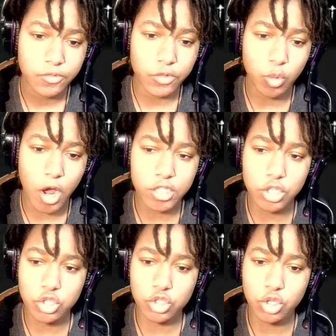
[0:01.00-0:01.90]
Why is
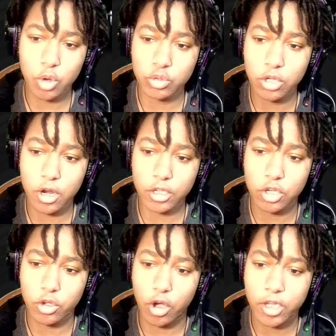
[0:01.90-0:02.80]
it so dark,
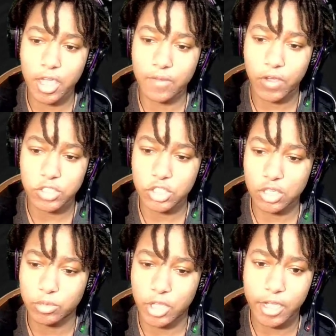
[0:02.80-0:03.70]
yo? Y'all can't invest in
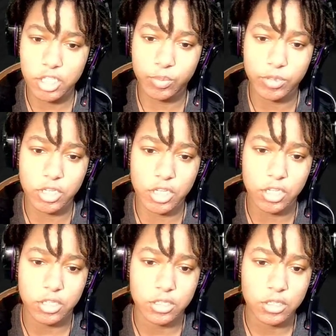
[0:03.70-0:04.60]
some lights,
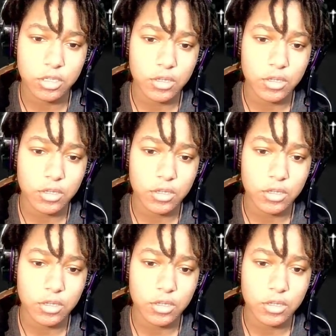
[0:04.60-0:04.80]
please.